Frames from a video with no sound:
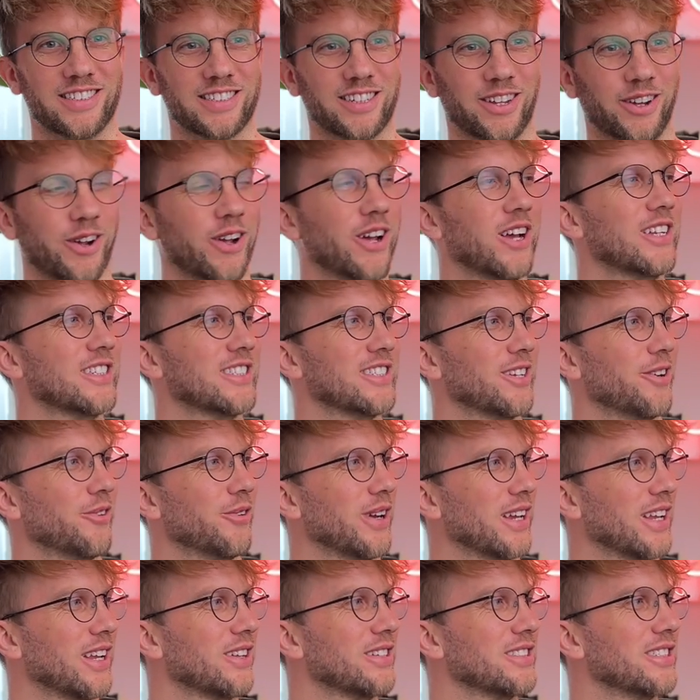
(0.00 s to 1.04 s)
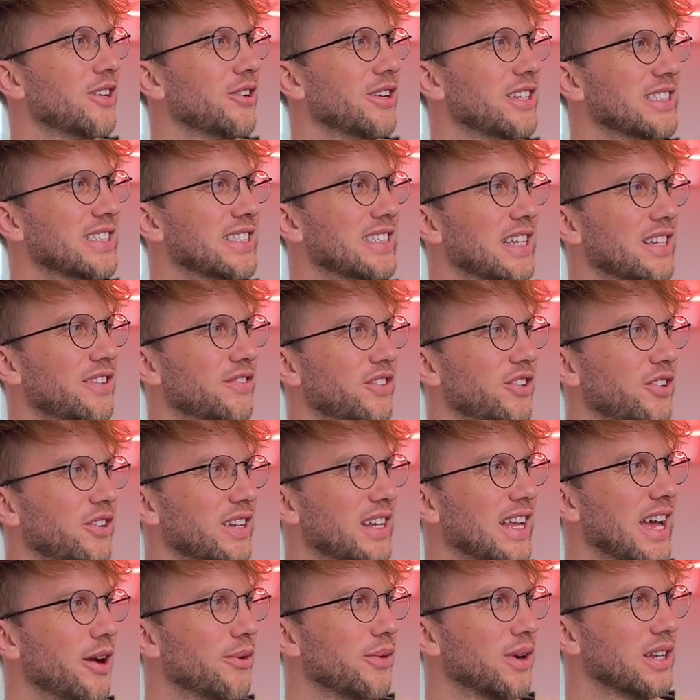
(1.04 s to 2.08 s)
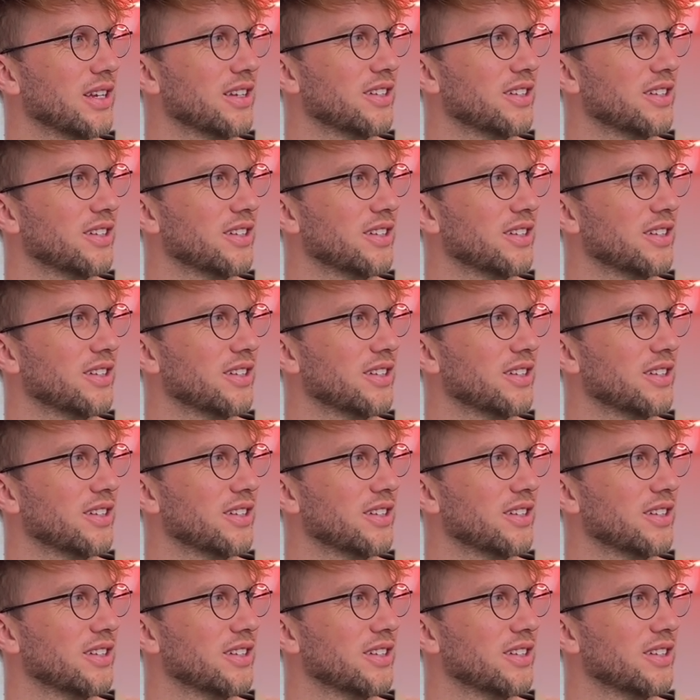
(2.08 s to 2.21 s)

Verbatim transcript: So so we, so instead of doing that, we're going to